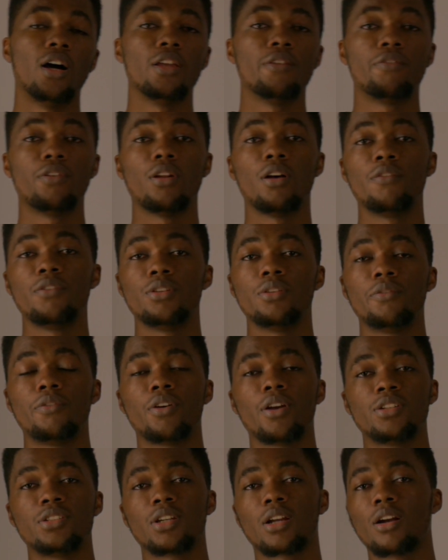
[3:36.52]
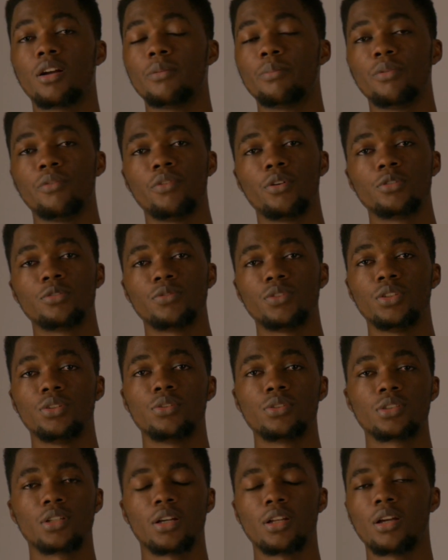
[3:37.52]
If you love it, don't forget to check out the previous
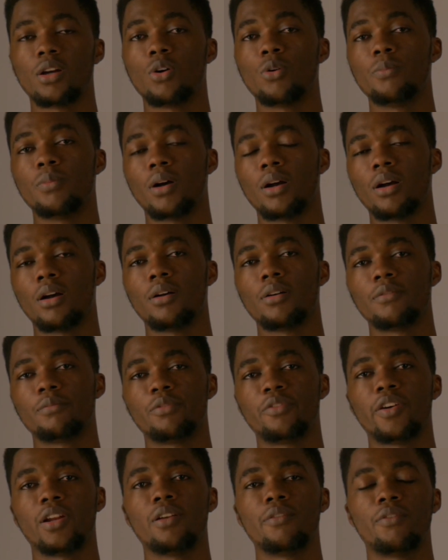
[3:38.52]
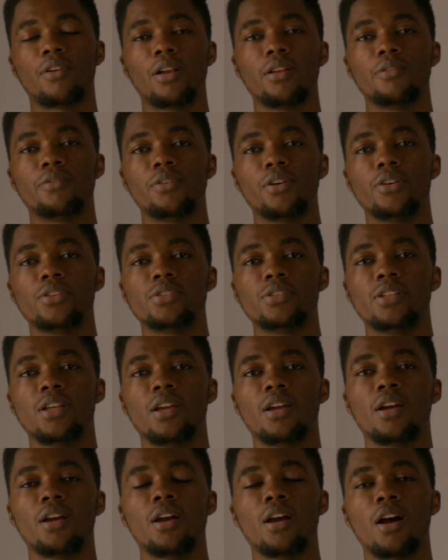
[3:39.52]
videos, and I hope provided value for you
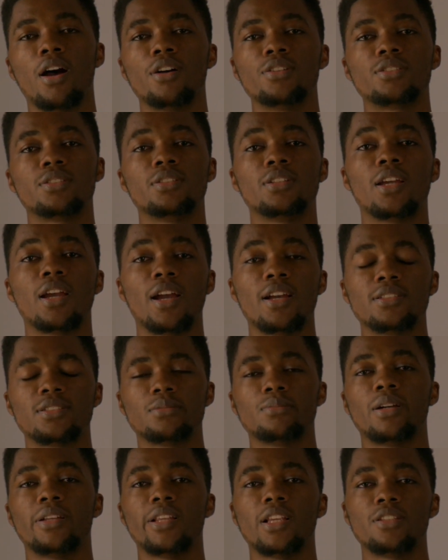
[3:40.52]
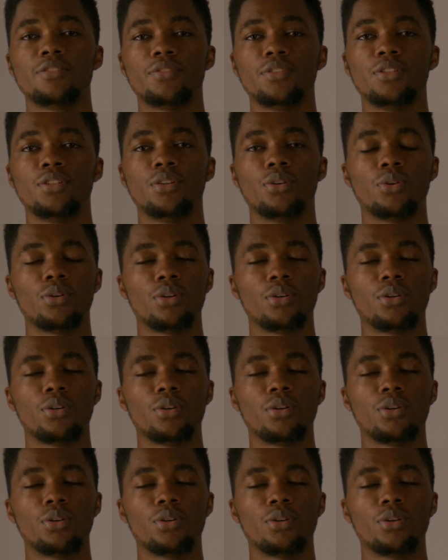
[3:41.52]
today. I'll see you guys in my next video.